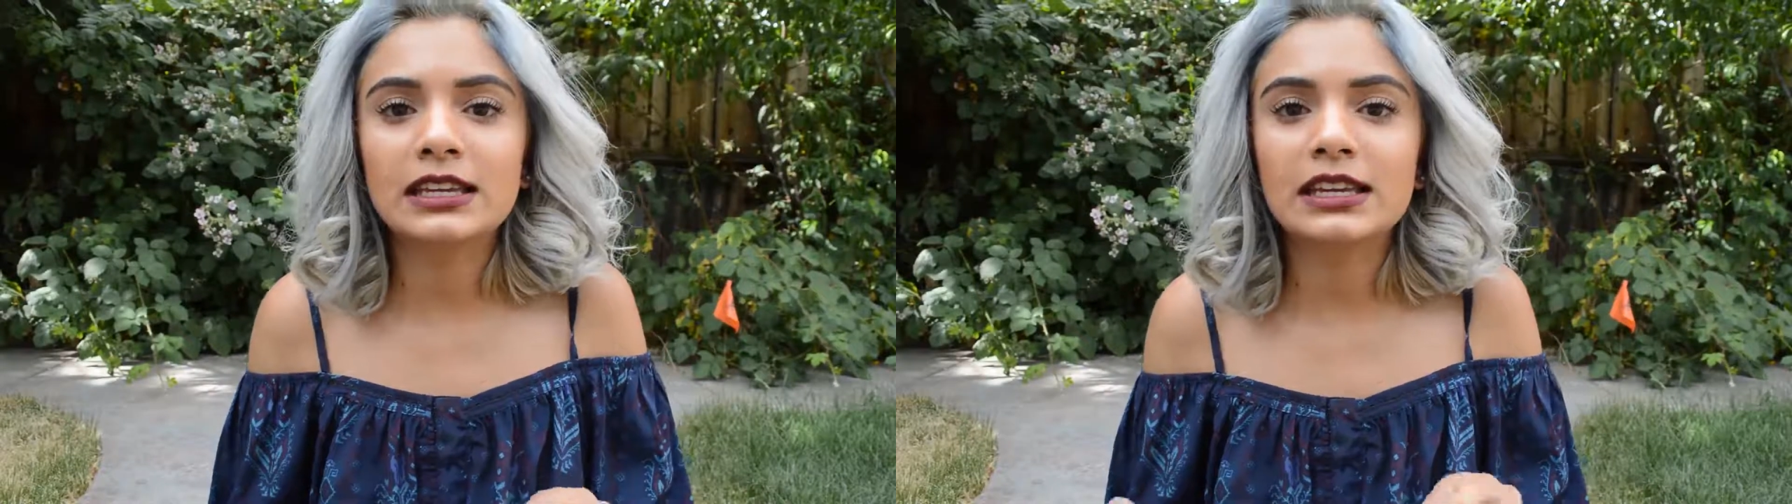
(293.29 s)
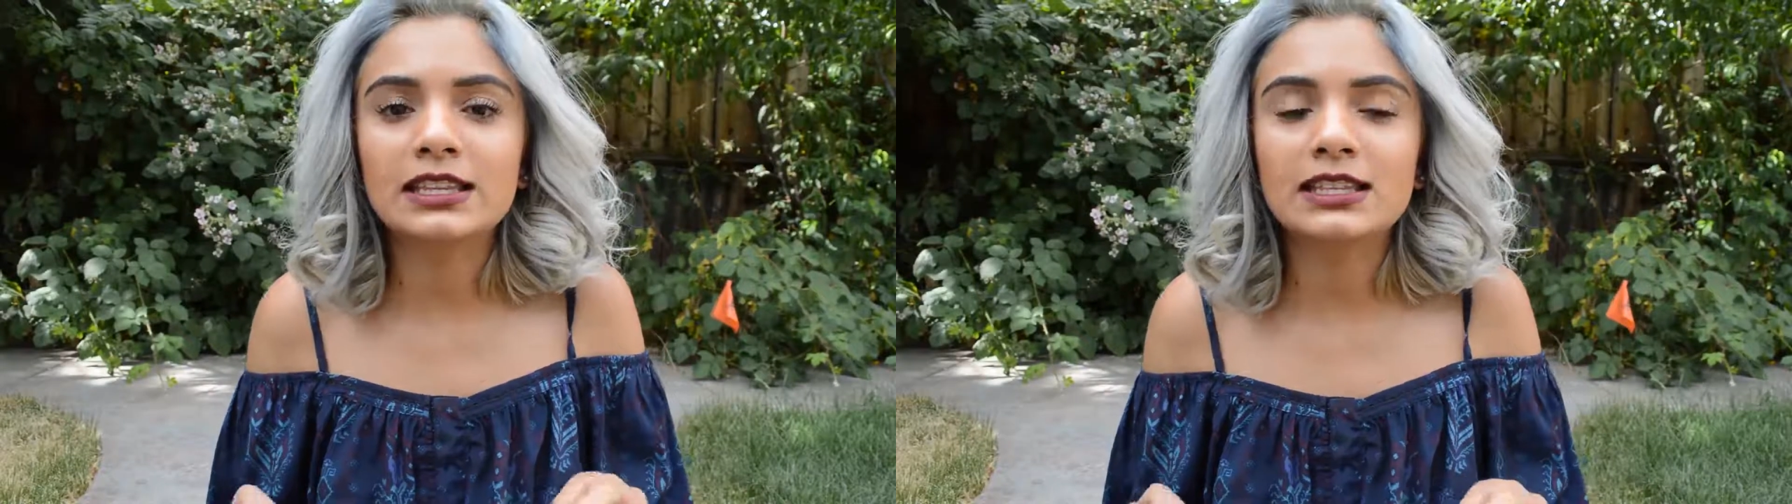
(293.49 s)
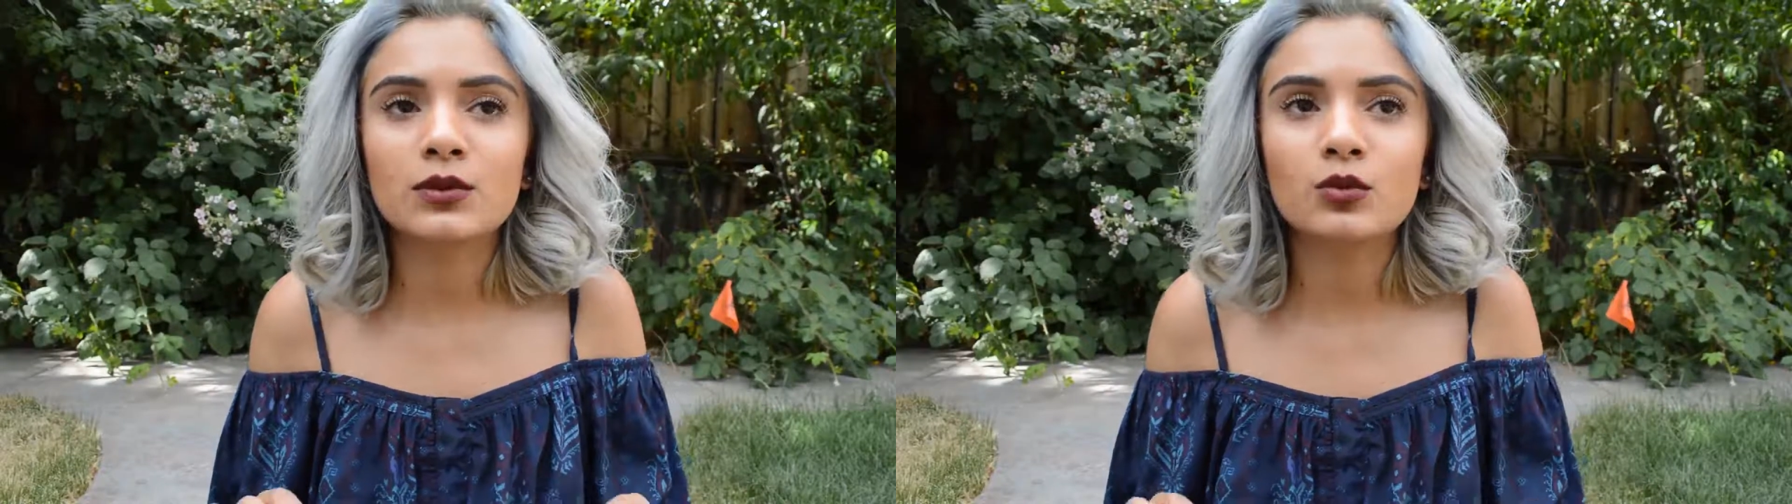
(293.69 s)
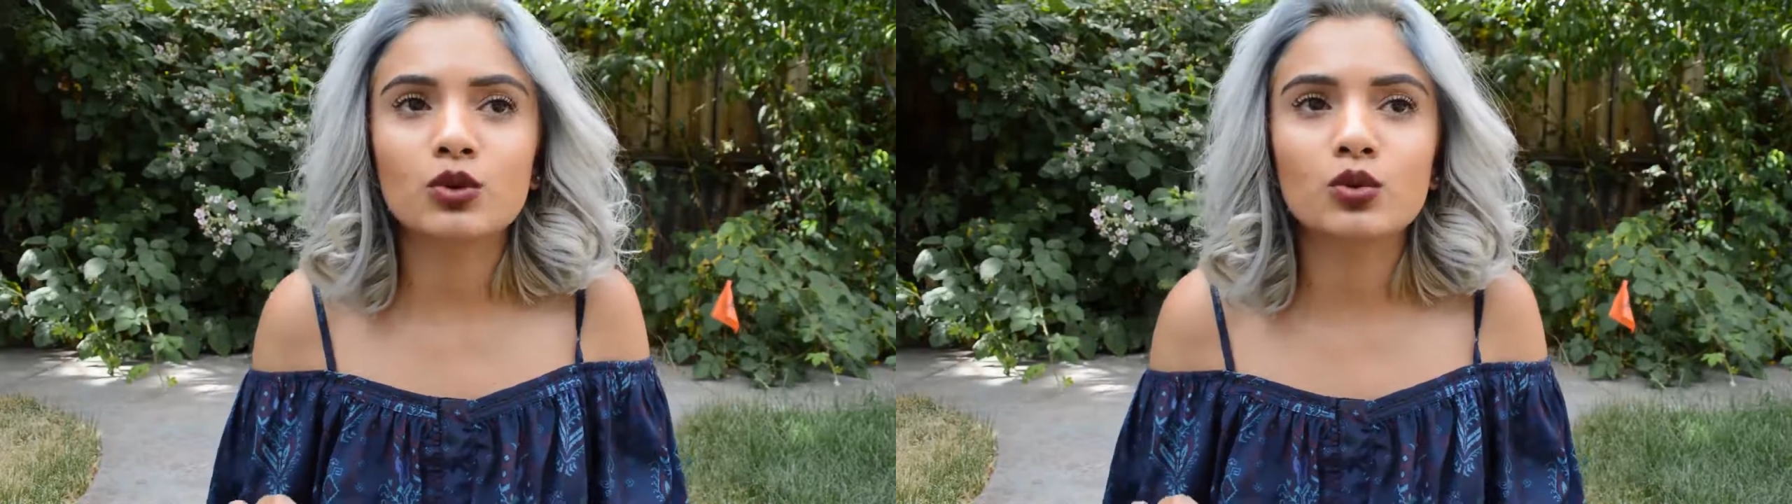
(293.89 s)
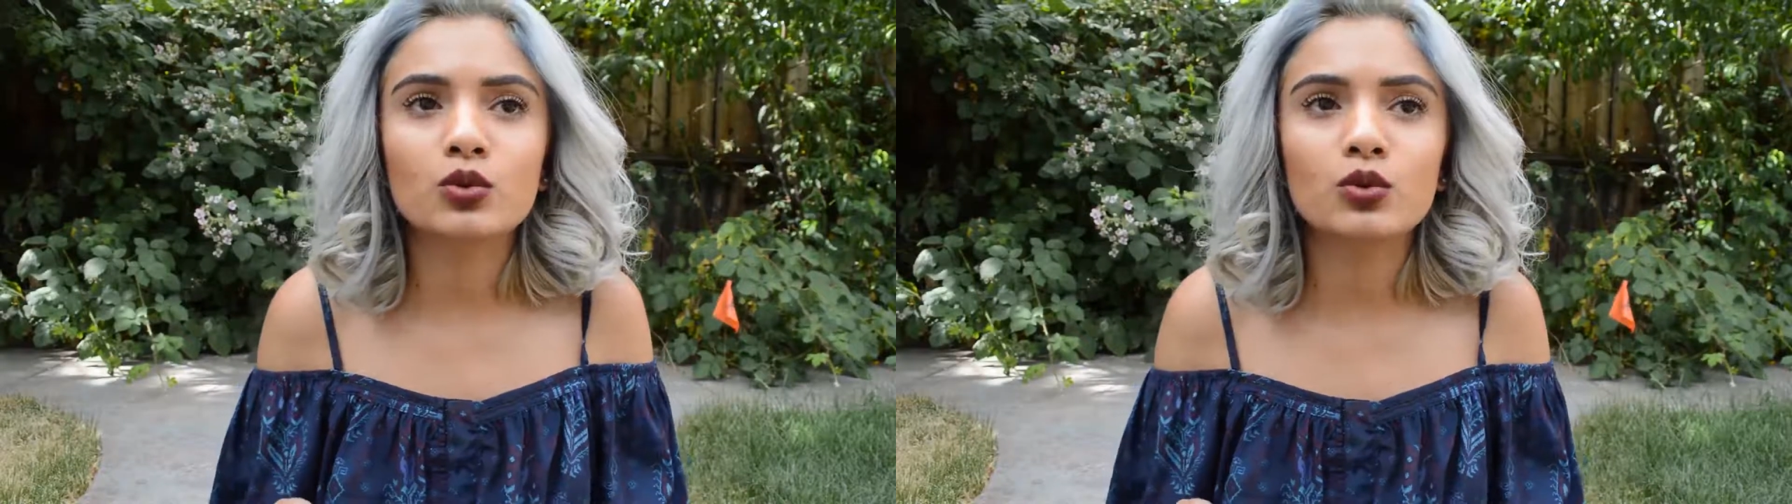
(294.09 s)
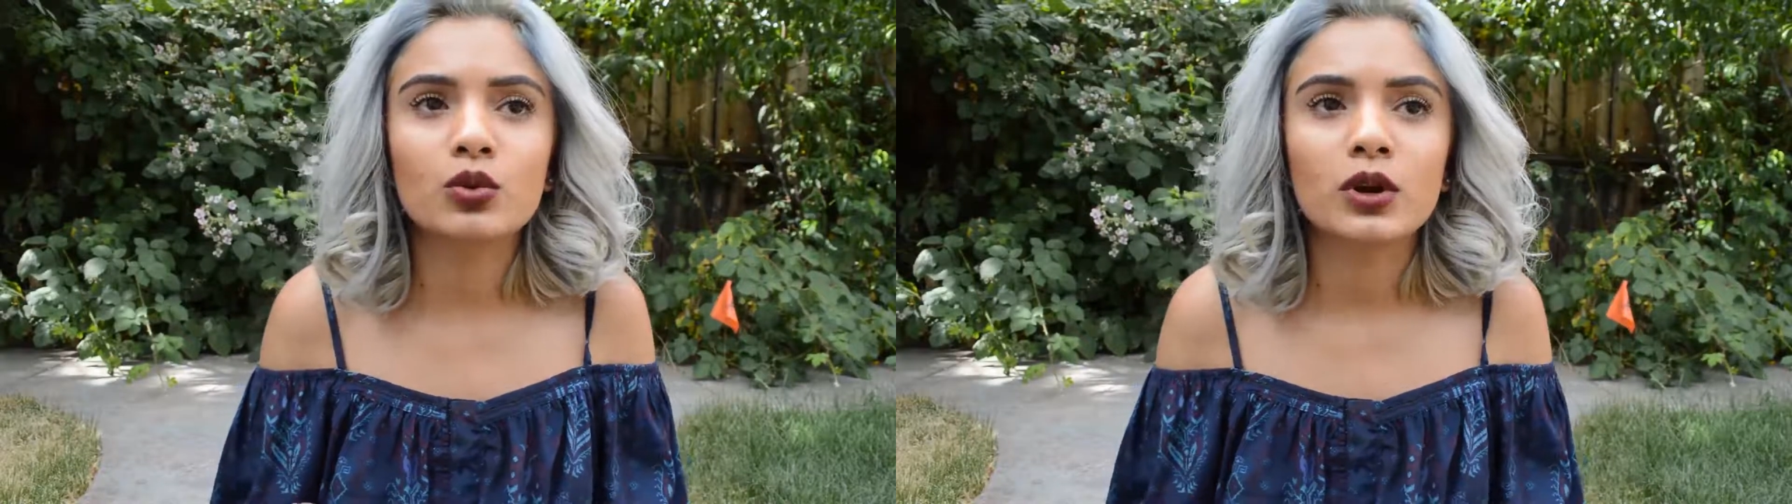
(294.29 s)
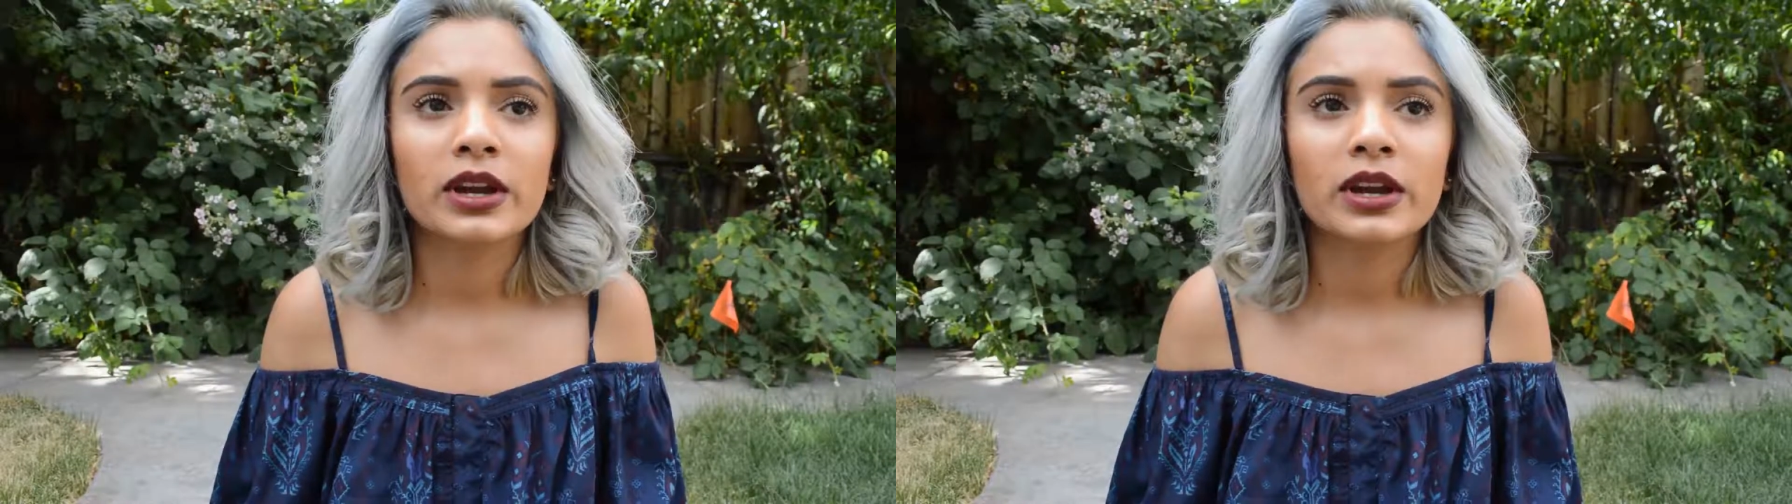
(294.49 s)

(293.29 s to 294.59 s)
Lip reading: is someone who